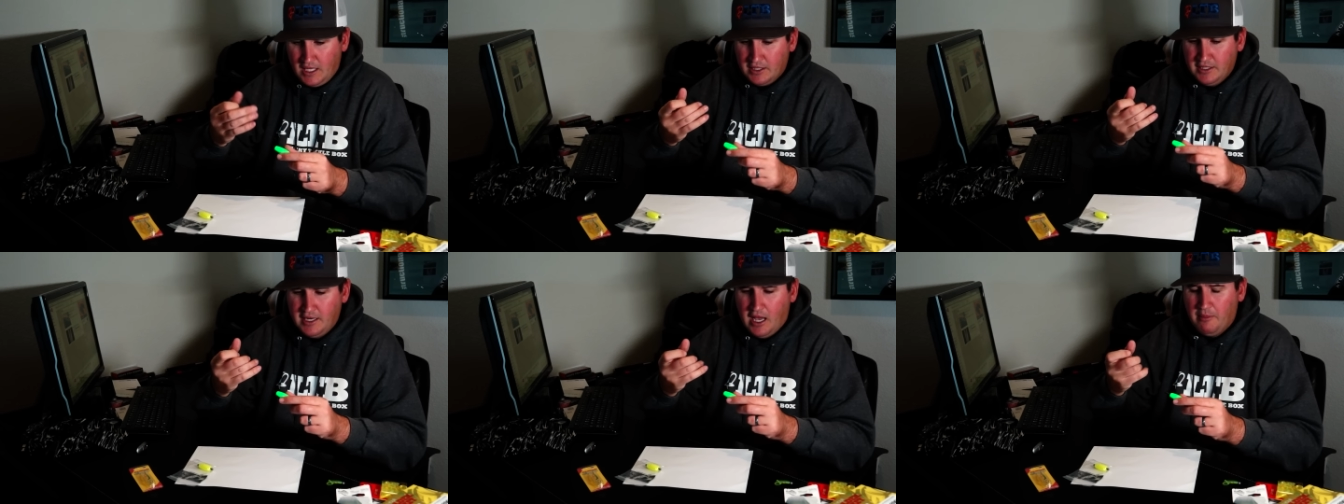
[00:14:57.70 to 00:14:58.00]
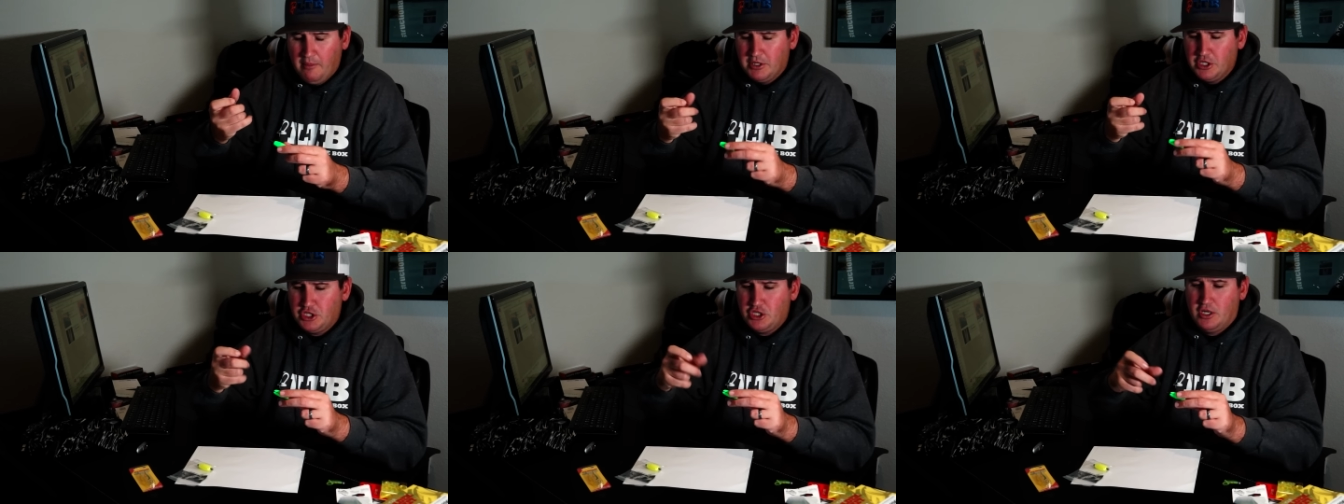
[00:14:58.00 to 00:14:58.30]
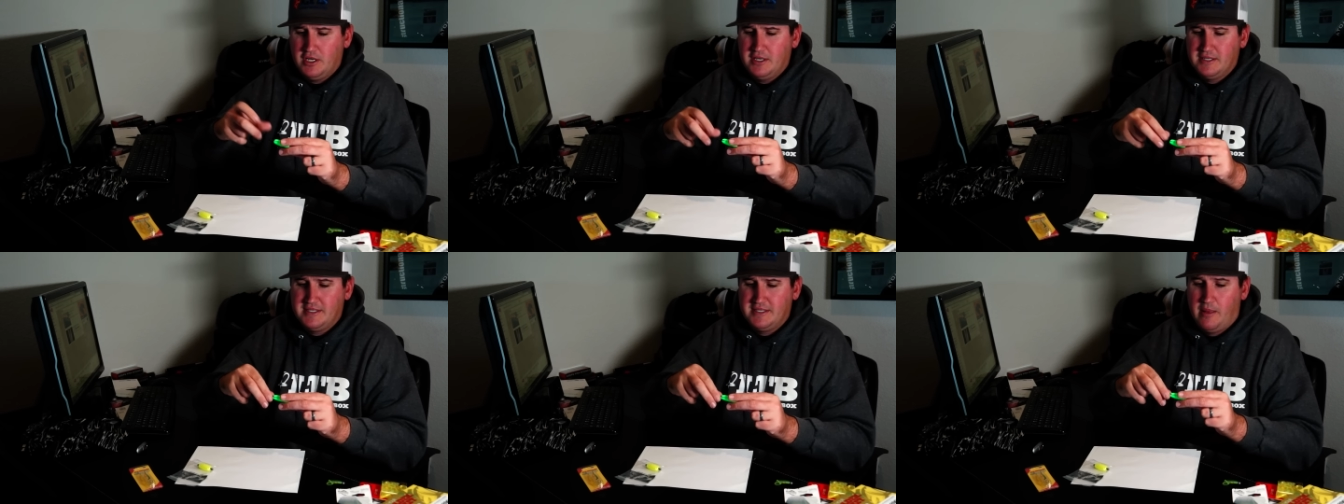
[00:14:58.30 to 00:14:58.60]
Now I'm going to show
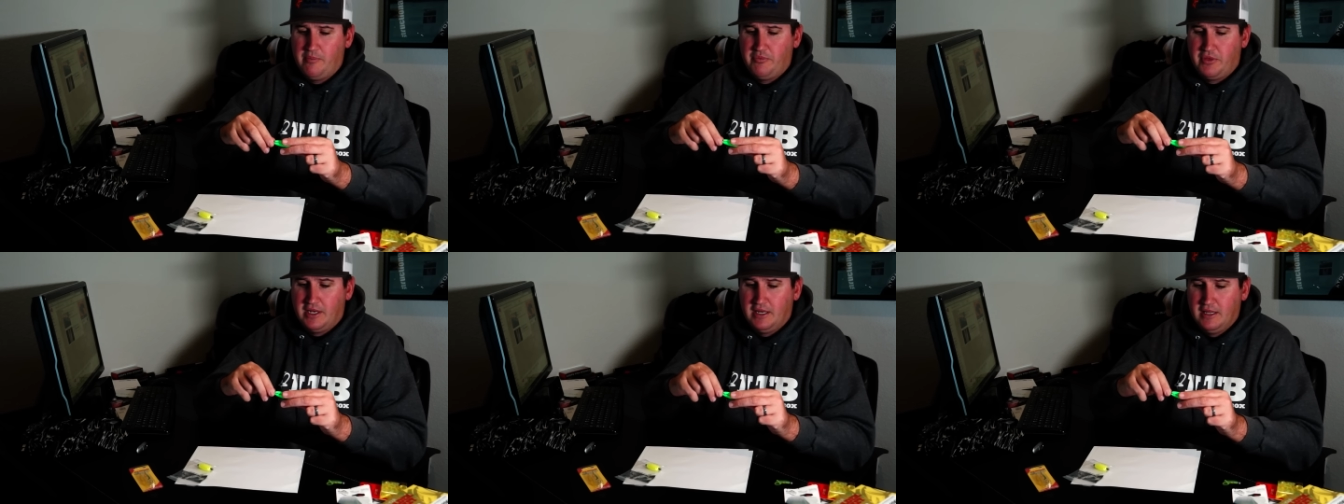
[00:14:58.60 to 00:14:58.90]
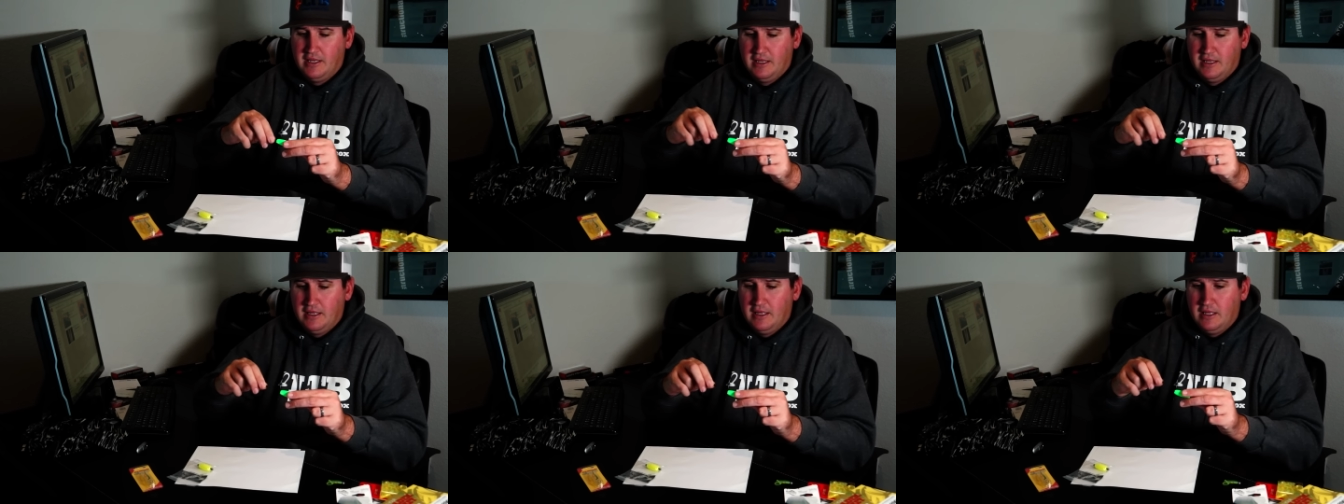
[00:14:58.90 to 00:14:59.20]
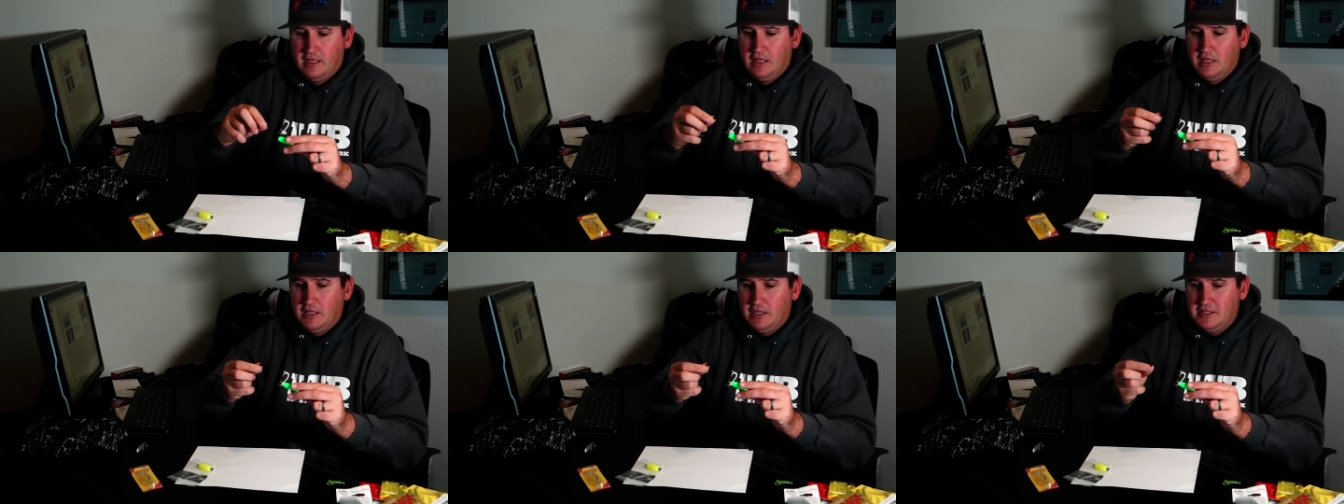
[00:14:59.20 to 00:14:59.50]
you something.
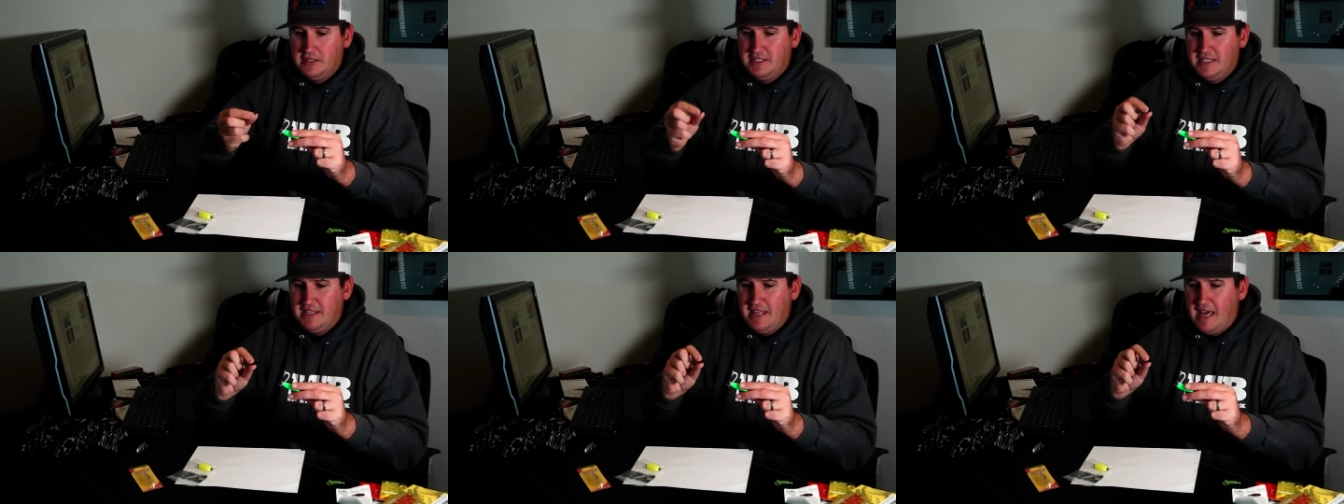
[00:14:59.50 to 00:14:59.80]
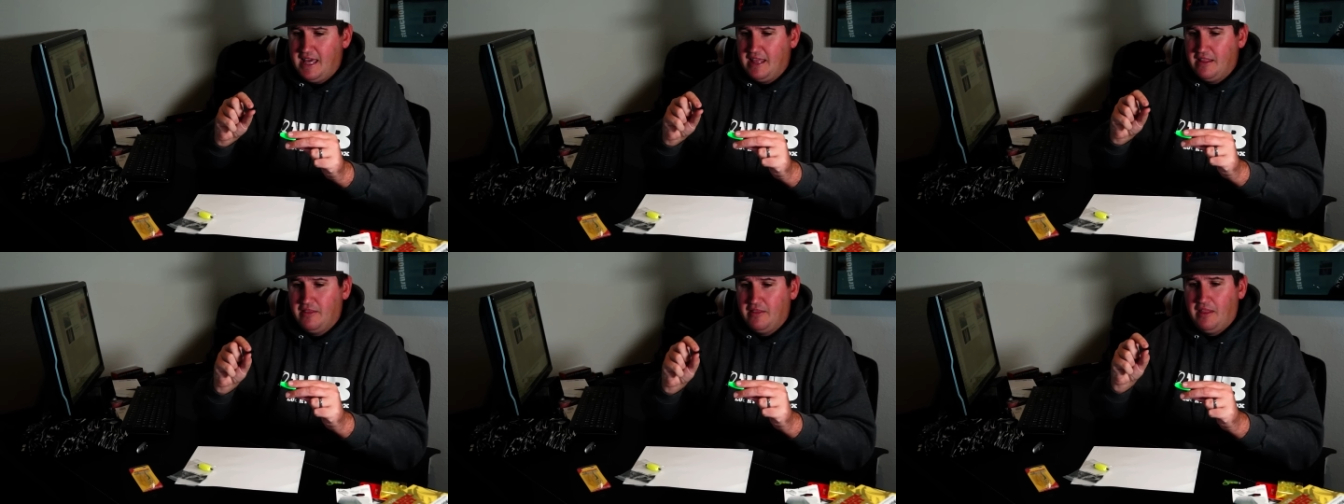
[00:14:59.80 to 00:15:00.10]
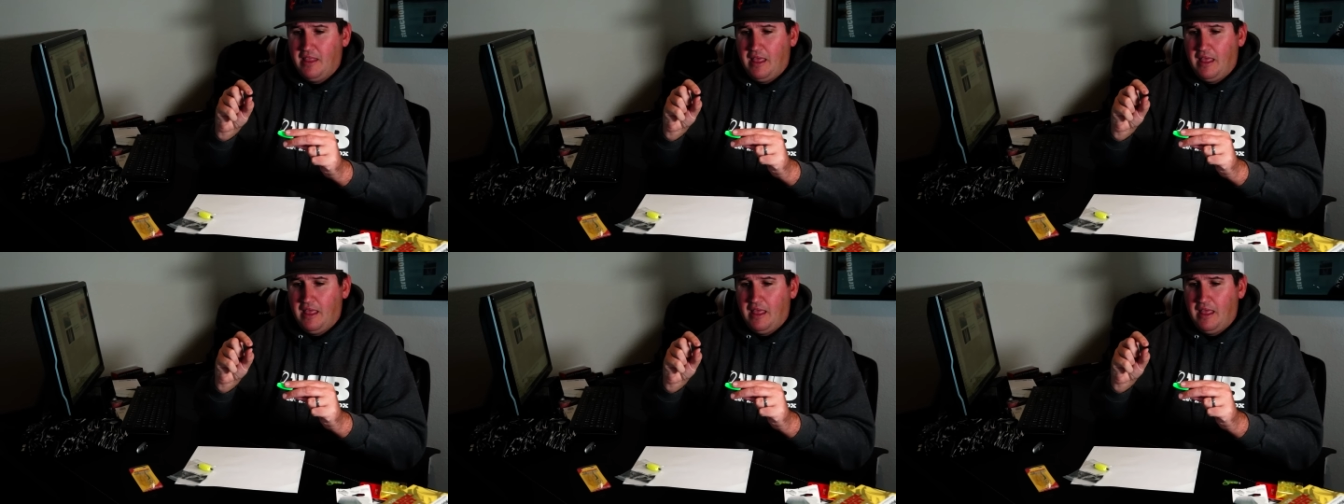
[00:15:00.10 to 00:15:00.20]
You see that?